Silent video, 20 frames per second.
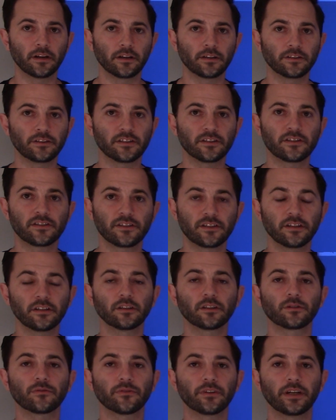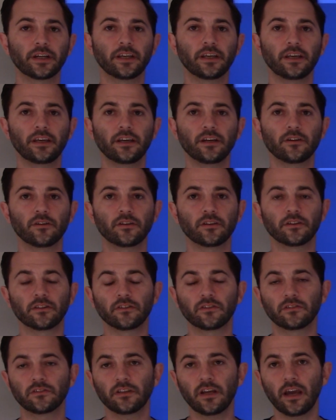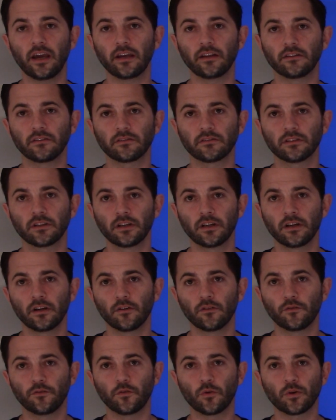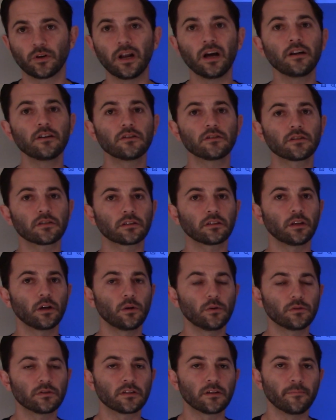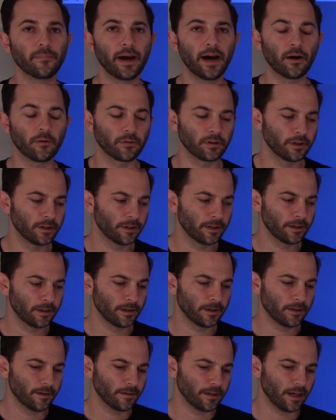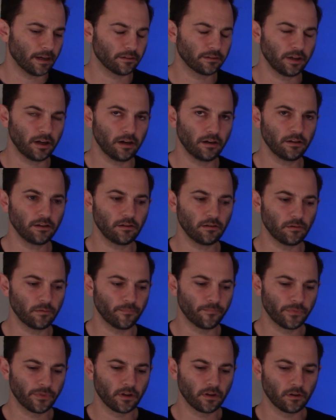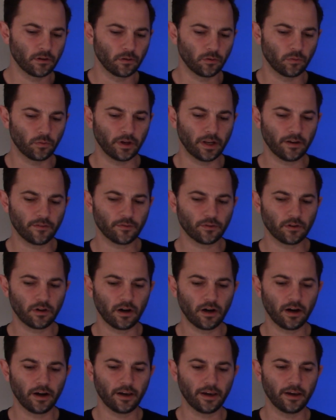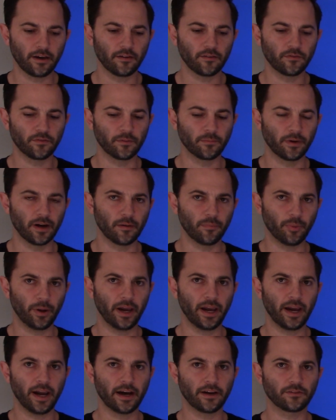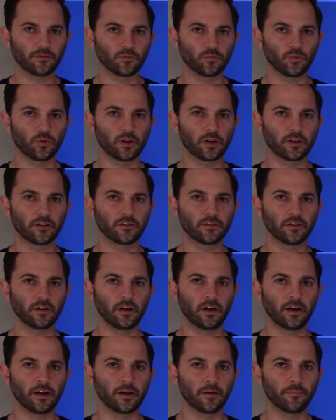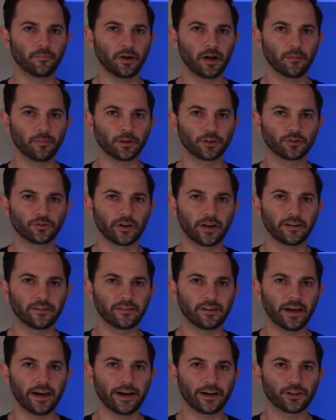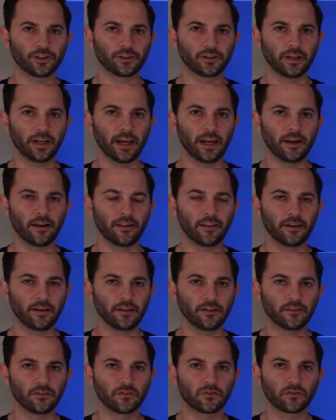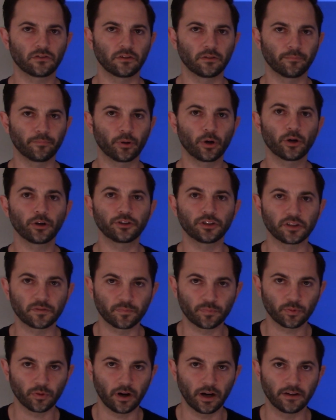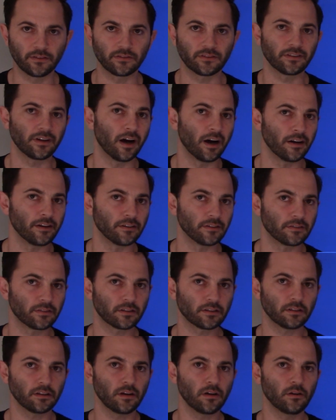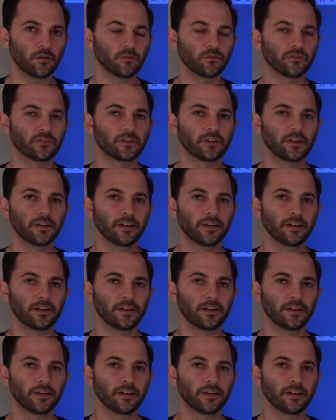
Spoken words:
distillery here in the States for an undisclosed amount. Now I'll tell you, whenever I have in my past worked on a public transaction and the purchase price is undisclosed,